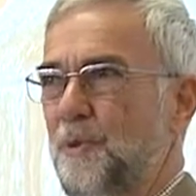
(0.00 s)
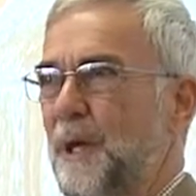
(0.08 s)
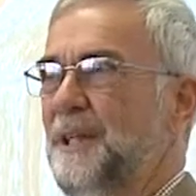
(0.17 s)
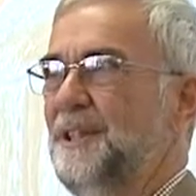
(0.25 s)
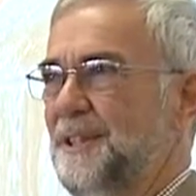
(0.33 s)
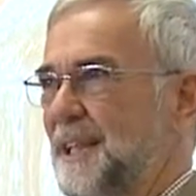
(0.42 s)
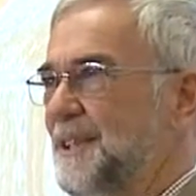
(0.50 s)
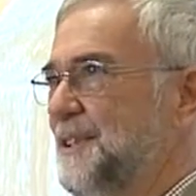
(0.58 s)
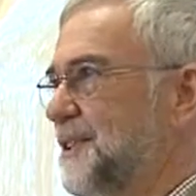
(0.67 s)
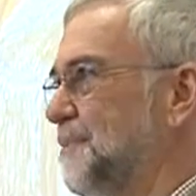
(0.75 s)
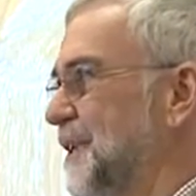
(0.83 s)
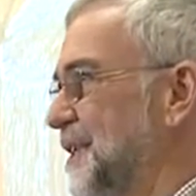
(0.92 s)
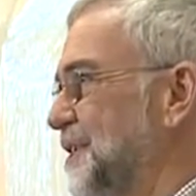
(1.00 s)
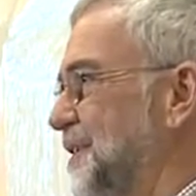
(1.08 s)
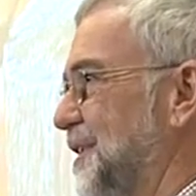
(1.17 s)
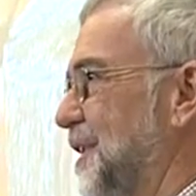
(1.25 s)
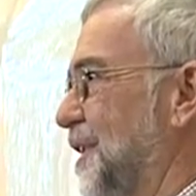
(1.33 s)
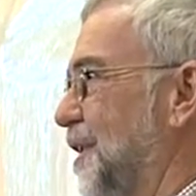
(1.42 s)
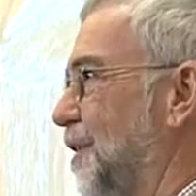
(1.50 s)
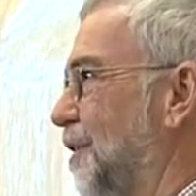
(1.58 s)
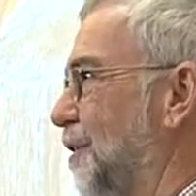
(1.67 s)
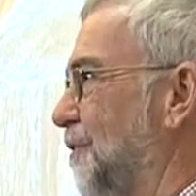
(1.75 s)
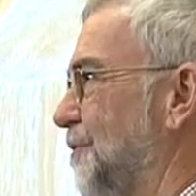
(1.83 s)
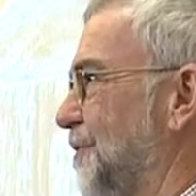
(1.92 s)
Quaker testimonies
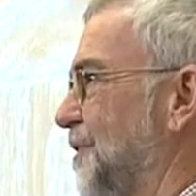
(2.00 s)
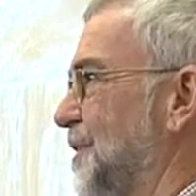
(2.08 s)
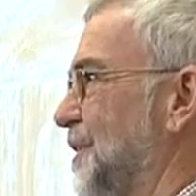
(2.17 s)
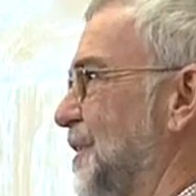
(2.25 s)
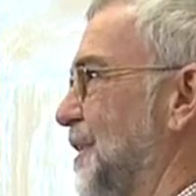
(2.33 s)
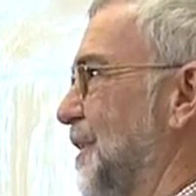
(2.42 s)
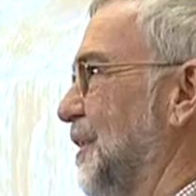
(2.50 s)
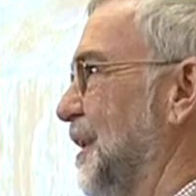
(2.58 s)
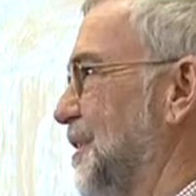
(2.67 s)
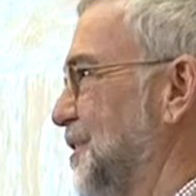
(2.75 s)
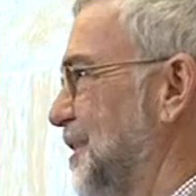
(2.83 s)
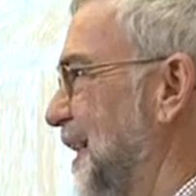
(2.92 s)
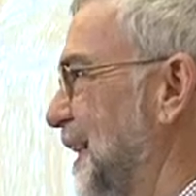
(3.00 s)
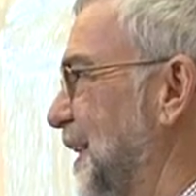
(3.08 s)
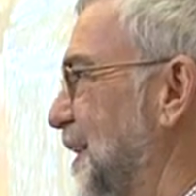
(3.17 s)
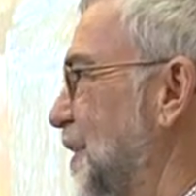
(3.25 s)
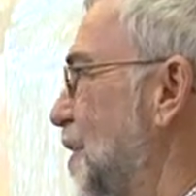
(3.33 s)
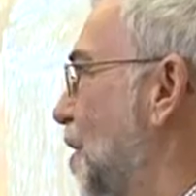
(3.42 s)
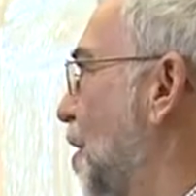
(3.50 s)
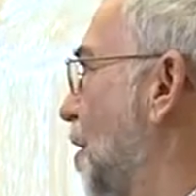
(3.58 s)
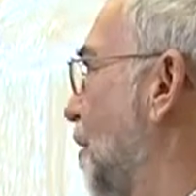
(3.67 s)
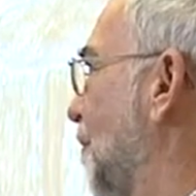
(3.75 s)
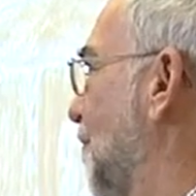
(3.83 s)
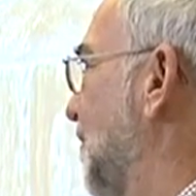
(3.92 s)
of listening,
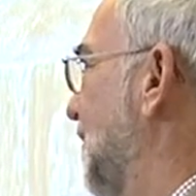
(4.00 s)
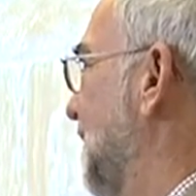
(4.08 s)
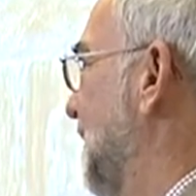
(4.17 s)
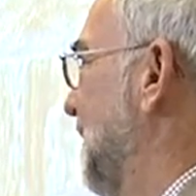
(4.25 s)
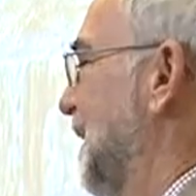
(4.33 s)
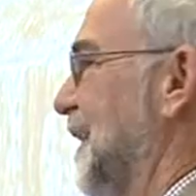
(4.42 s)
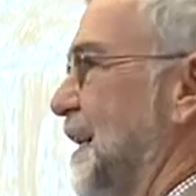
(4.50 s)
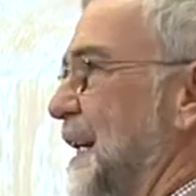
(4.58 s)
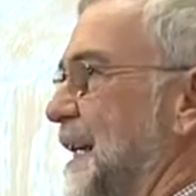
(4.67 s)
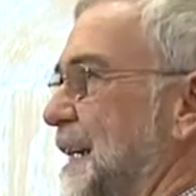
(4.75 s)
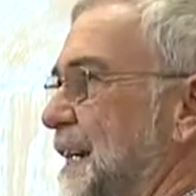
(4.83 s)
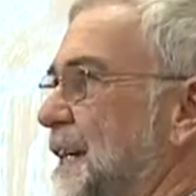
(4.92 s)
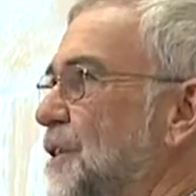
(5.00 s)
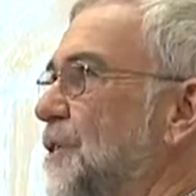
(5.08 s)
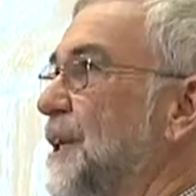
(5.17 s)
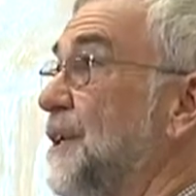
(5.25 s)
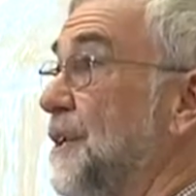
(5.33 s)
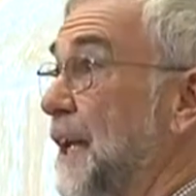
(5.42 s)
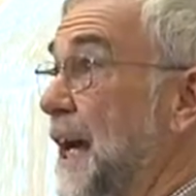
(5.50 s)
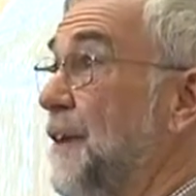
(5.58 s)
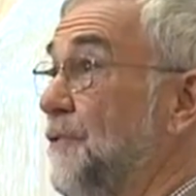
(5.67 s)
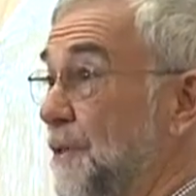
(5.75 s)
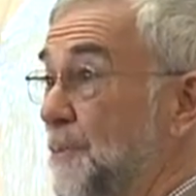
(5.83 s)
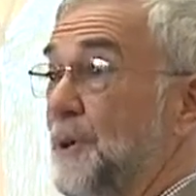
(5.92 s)
of hearing
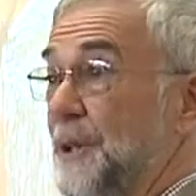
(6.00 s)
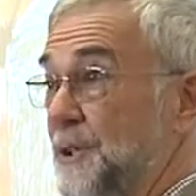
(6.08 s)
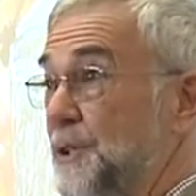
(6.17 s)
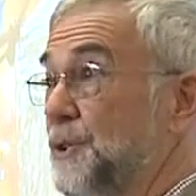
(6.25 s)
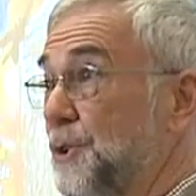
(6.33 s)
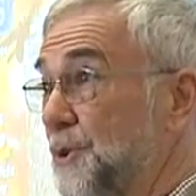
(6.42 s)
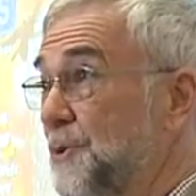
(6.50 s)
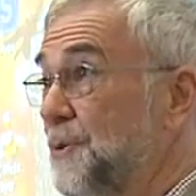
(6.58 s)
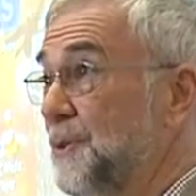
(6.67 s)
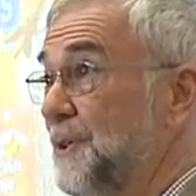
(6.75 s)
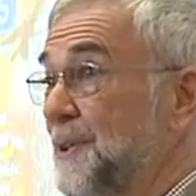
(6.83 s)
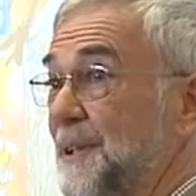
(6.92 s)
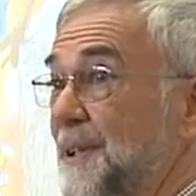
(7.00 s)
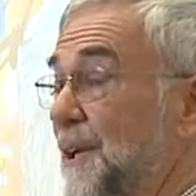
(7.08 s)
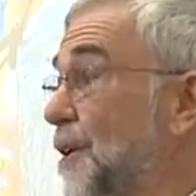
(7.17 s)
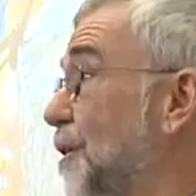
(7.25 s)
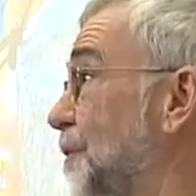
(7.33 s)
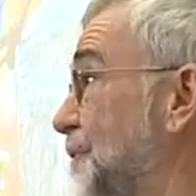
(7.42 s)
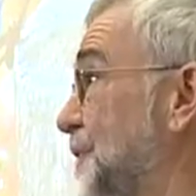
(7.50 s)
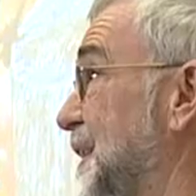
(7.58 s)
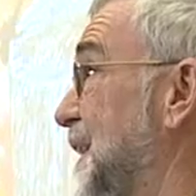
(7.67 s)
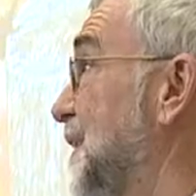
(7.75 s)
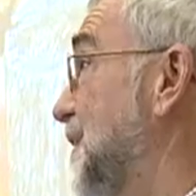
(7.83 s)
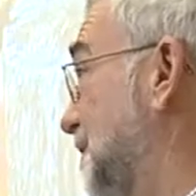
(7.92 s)
everybody's truth, of the